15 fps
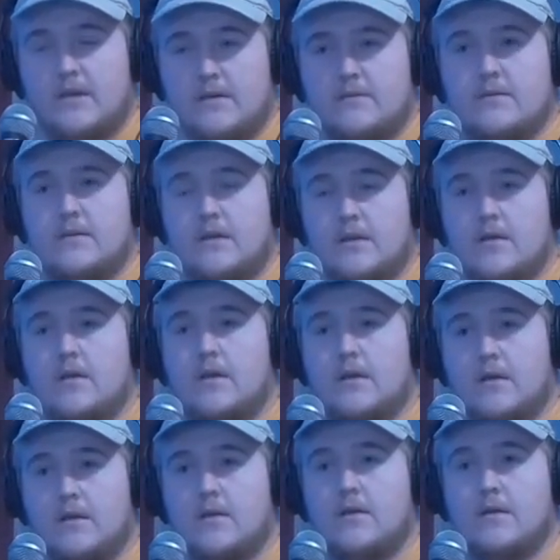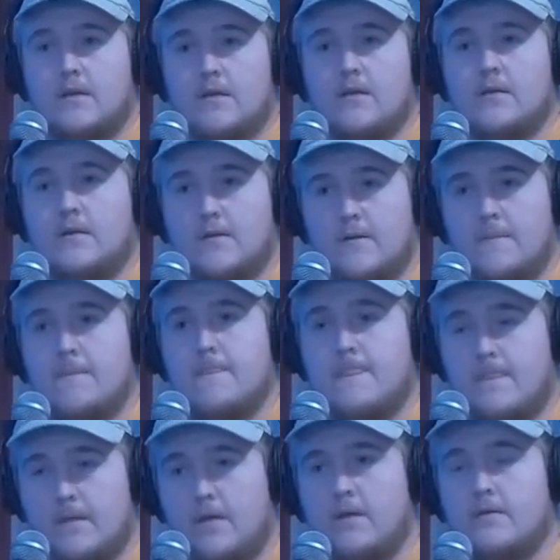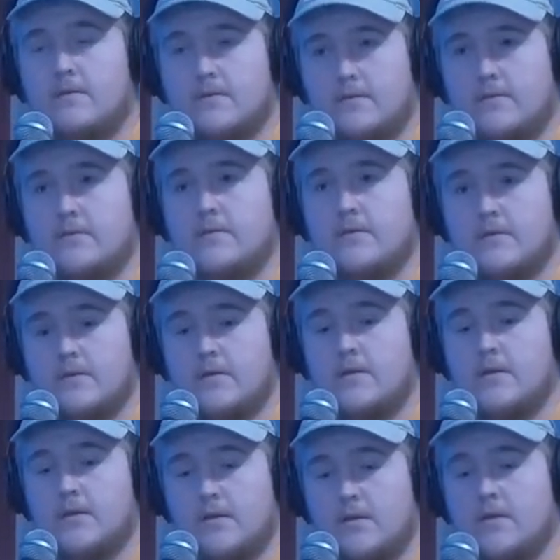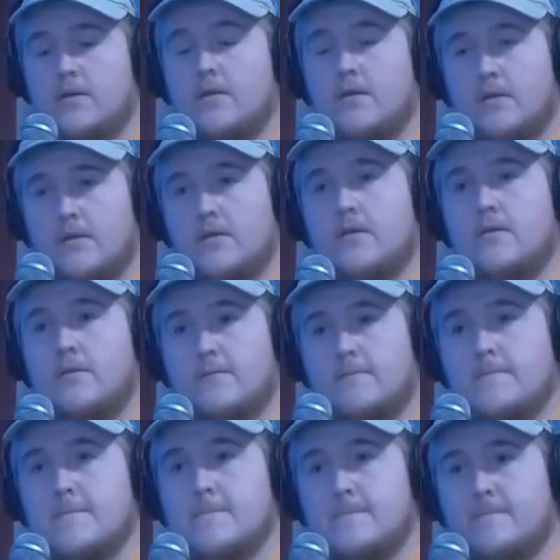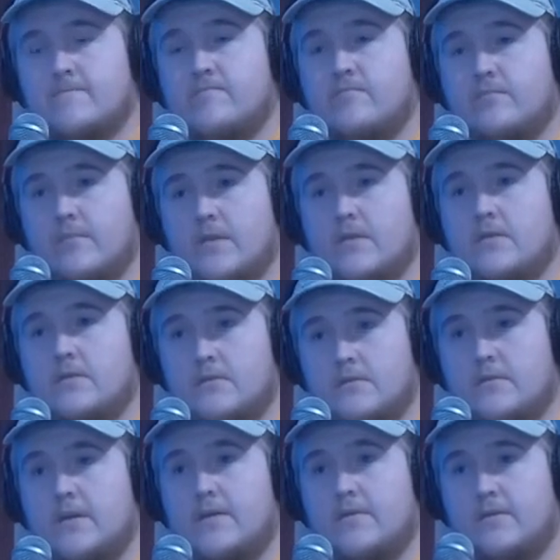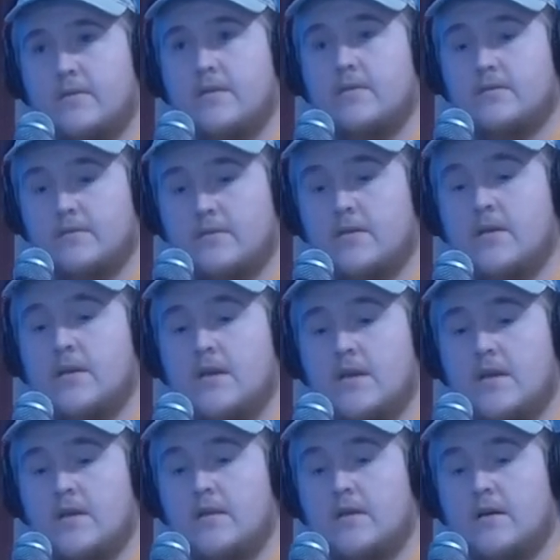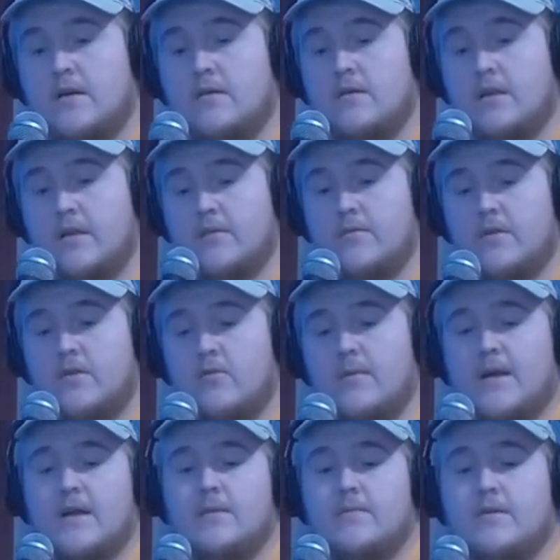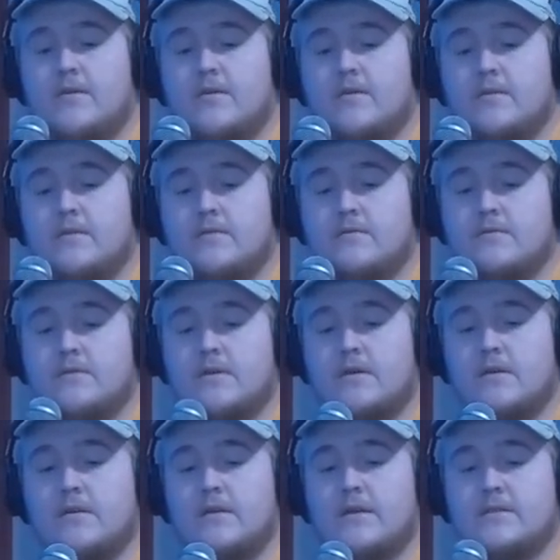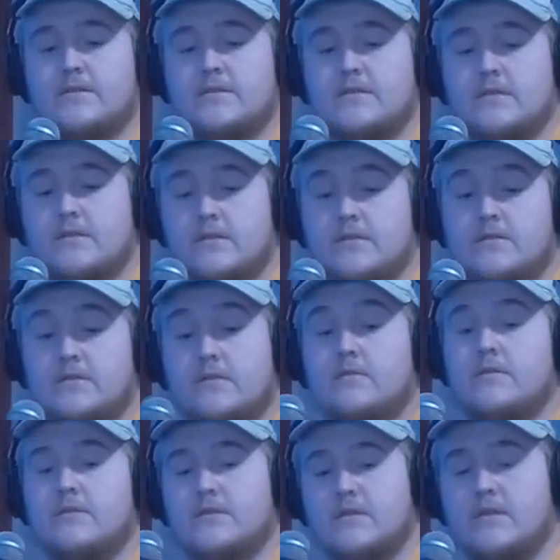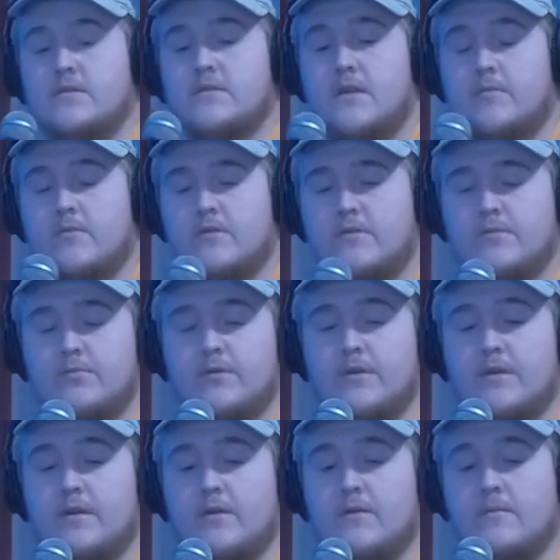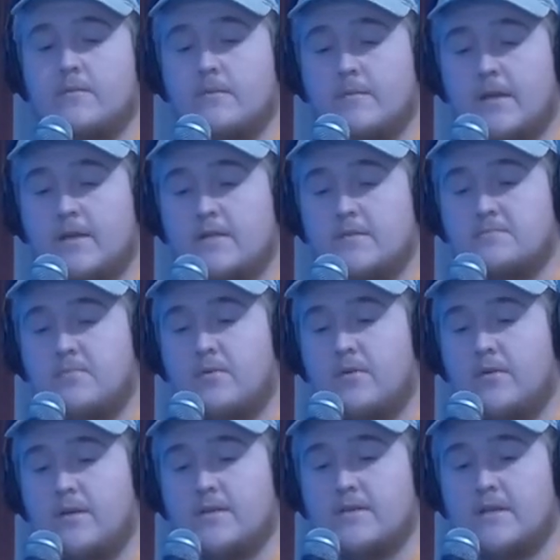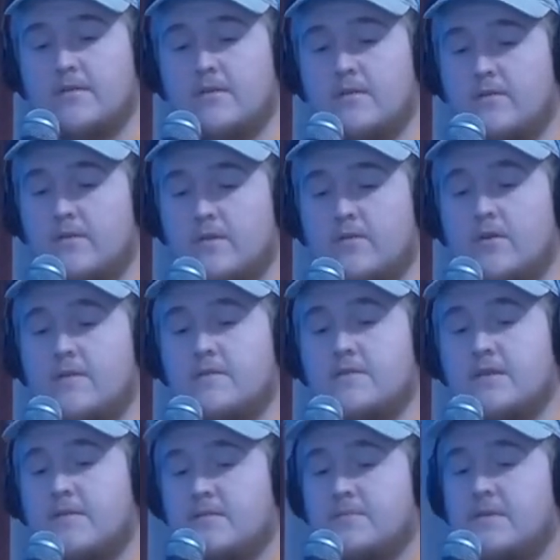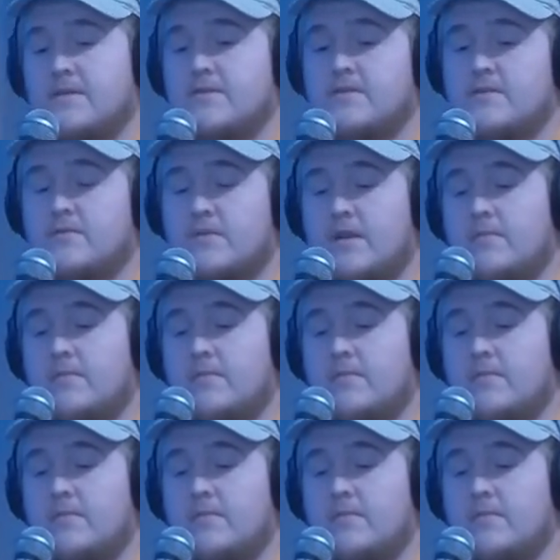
Yeah, I liked how you did it. Like you know, one part. You know, I yeah. I love that. I love how you kept it going and everything like that. That was a lot of content. That video. Definitely. And uh, I think we're gonna go back up there uh, next this this uh, summer or spring here. I'm not gonna spoil it because I don't know if we're gonna go out the same species. So